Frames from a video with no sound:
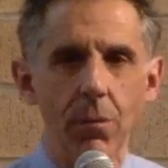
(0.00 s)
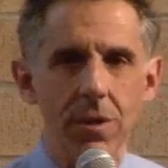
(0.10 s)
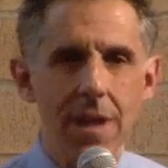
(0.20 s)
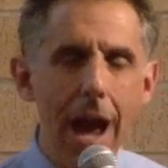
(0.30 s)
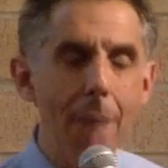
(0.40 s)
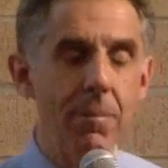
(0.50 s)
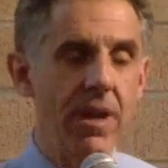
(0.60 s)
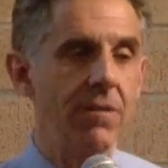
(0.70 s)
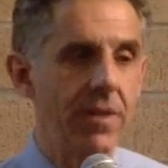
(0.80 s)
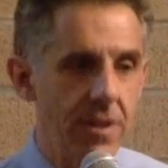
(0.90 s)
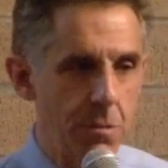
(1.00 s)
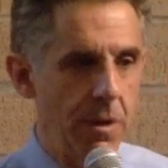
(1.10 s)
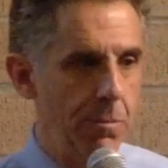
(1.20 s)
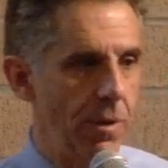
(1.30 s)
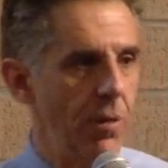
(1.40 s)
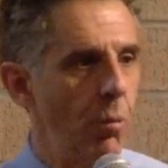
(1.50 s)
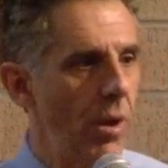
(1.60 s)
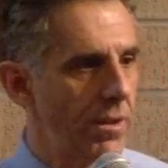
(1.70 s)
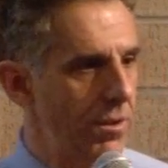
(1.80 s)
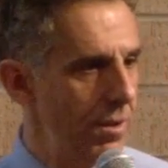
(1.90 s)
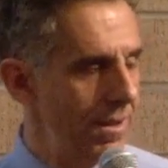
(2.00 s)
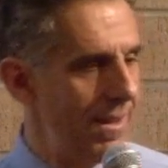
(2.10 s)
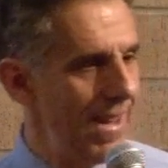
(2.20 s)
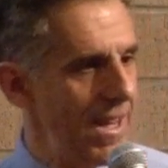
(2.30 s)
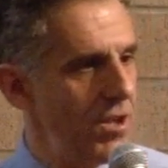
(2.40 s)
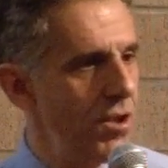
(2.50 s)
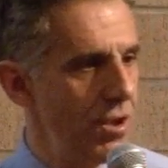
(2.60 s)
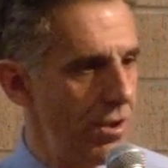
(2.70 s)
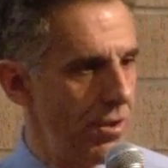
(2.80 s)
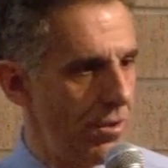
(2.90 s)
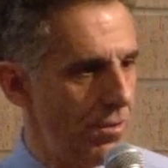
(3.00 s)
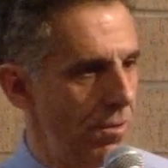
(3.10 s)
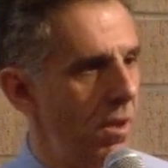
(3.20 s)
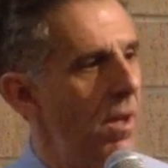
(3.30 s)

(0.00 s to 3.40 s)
was happening for these people and what could they do